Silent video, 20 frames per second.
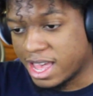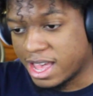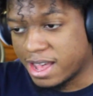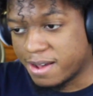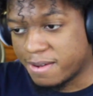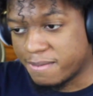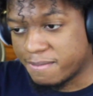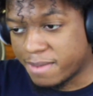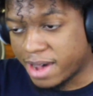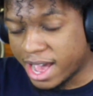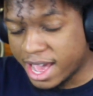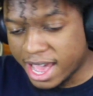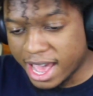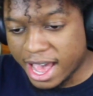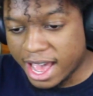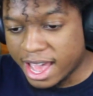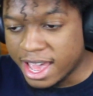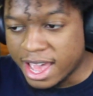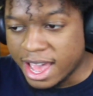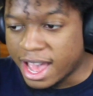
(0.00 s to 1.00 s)
My
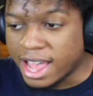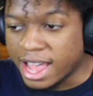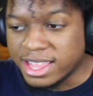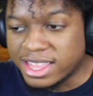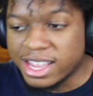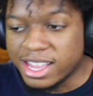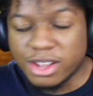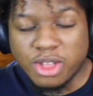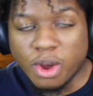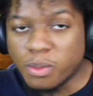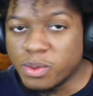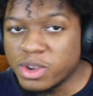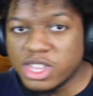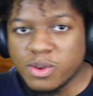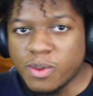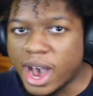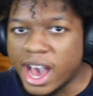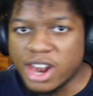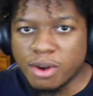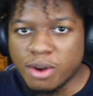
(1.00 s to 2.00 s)
I, th the
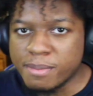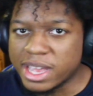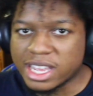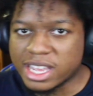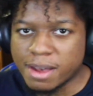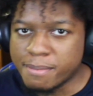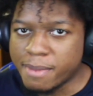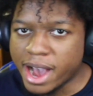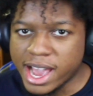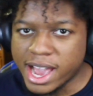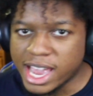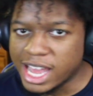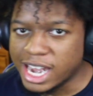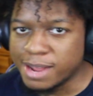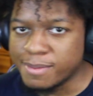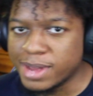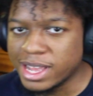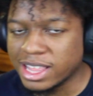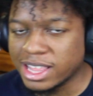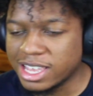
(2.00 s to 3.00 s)
reason why I don't make a my
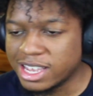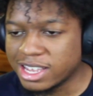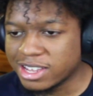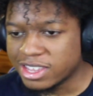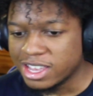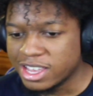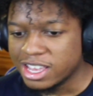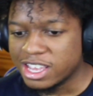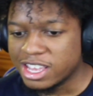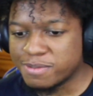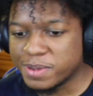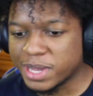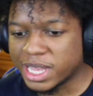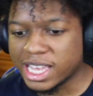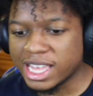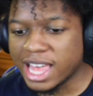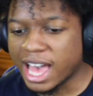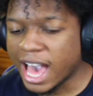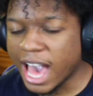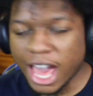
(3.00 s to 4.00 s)
anime list is
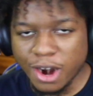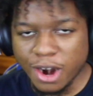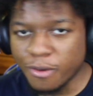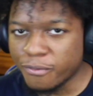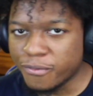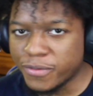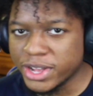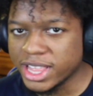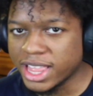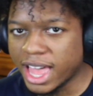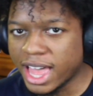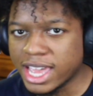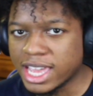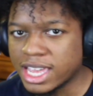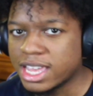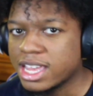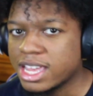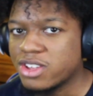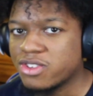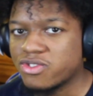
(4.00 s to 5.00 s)
because I don't feel
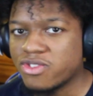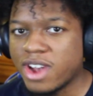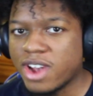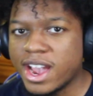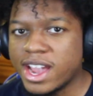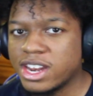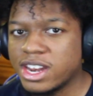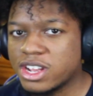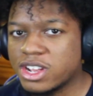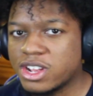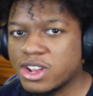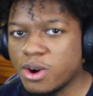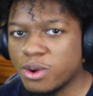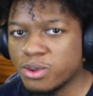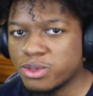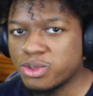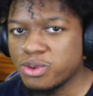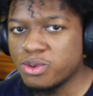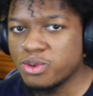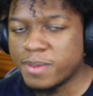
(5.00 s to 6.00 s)
like trying to go
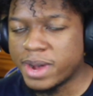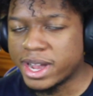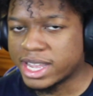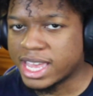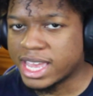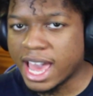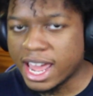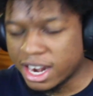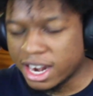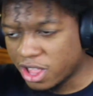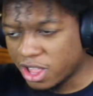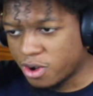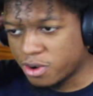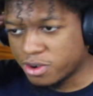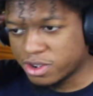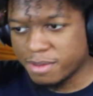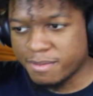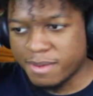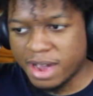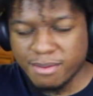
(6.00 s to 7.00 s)
through my
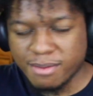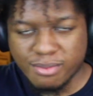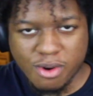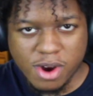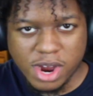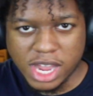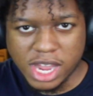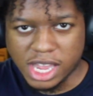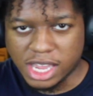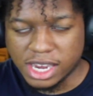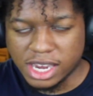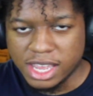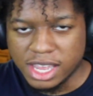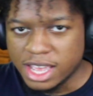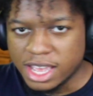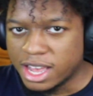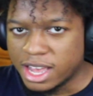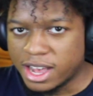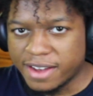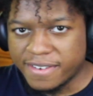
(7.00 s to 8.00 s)
catalog in my brain
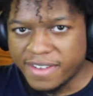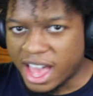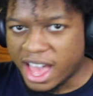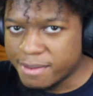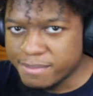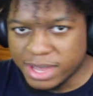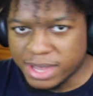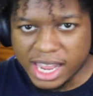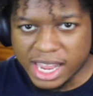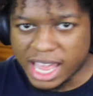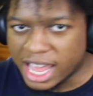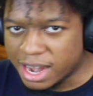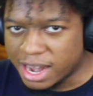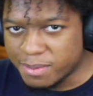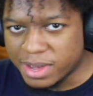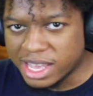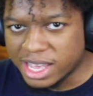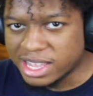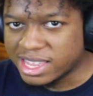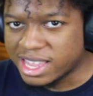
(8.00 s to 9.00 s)
of how many
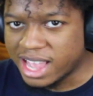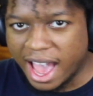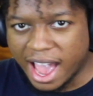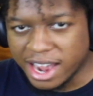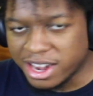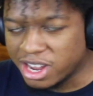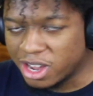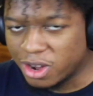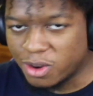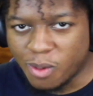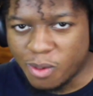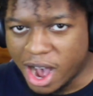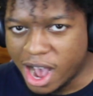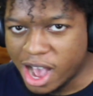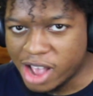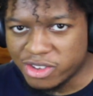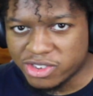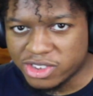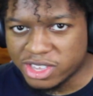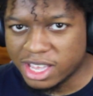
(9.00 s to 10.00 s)
animes I done
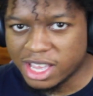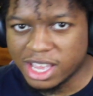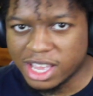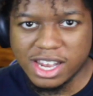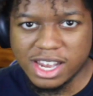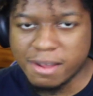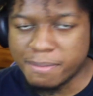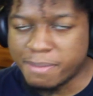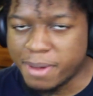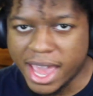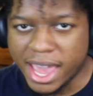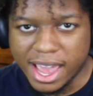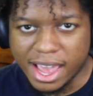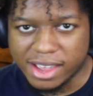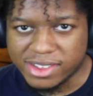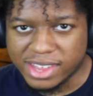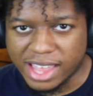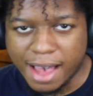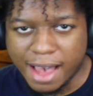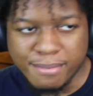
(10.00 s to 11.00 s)
watched in the
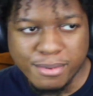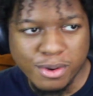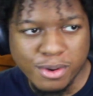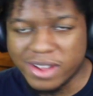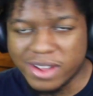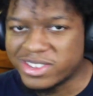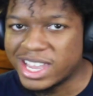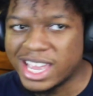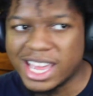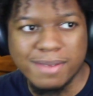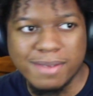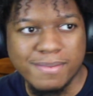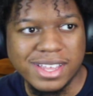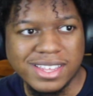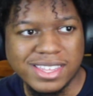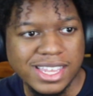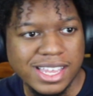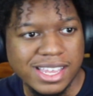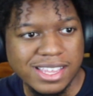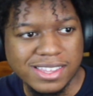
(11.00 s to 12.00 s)
past. I've been watching anime
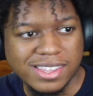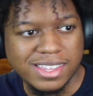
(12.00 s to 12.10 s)
since